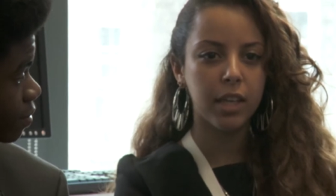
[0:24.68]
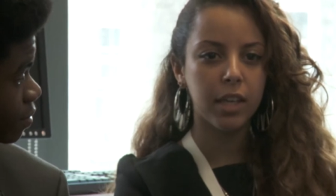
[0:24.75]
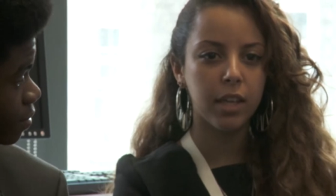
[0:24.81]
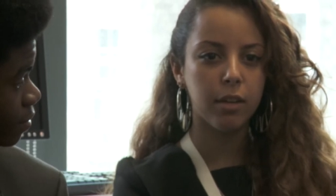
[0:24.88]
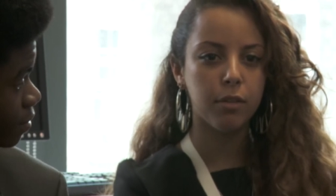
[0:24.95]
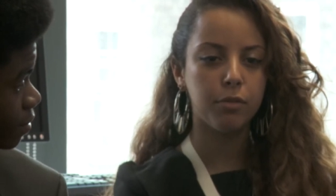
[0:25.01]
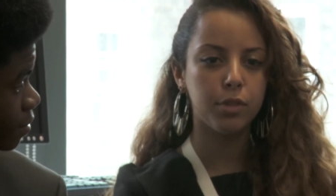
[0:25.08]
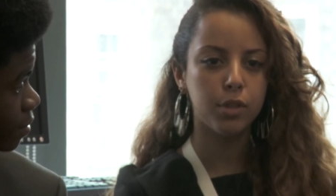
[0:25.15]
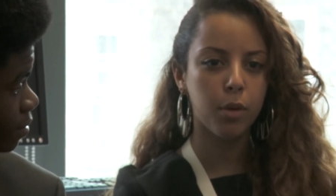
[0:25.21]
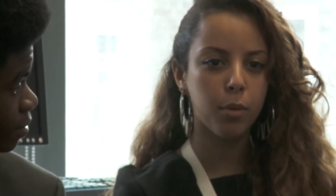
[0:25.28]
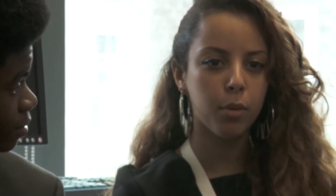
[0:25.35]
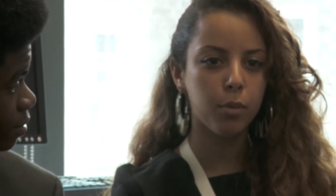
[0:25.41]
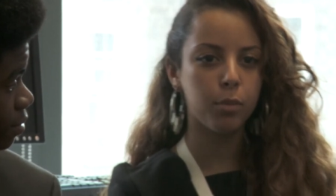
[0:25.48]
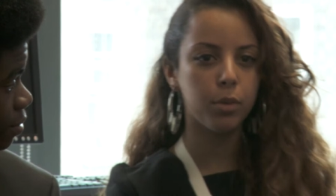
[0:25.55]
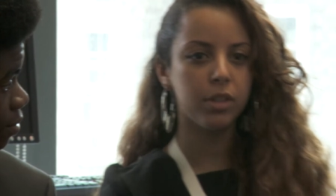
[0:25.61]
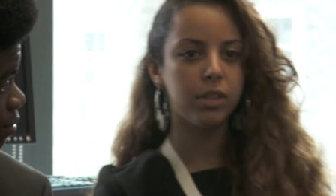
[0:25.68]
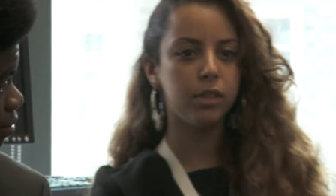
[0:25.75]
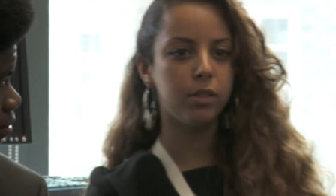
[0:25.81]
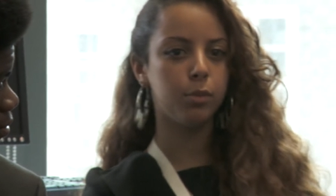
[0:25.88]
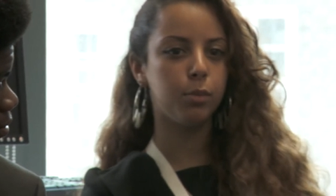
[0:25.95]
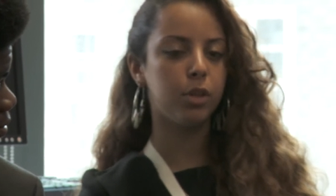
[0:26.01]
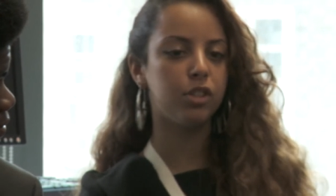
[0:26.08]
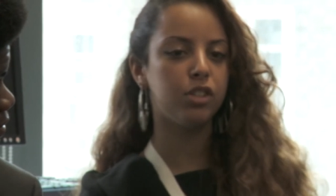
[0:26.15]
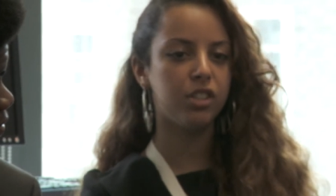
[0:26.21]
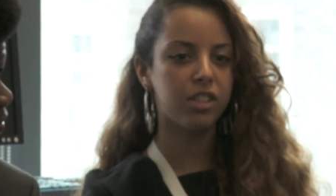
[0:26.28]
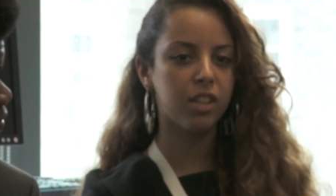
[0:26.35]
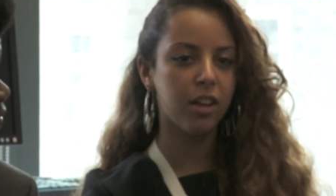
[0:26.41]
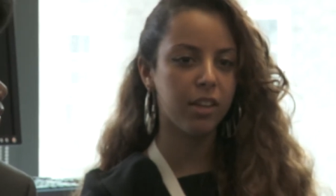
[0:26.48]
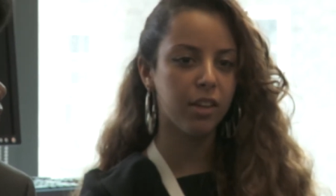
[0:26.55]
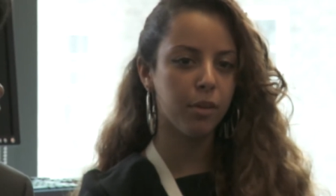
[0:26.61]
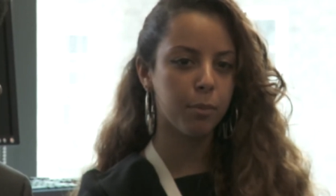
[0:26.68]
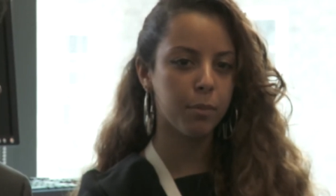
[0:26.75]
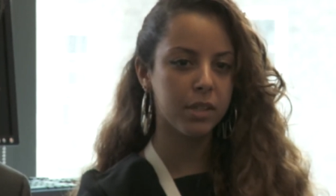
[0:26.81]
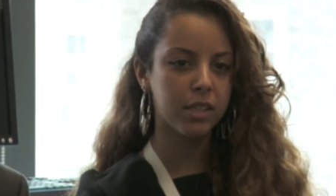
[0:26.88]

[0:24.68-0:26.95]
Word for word: practical questions in terms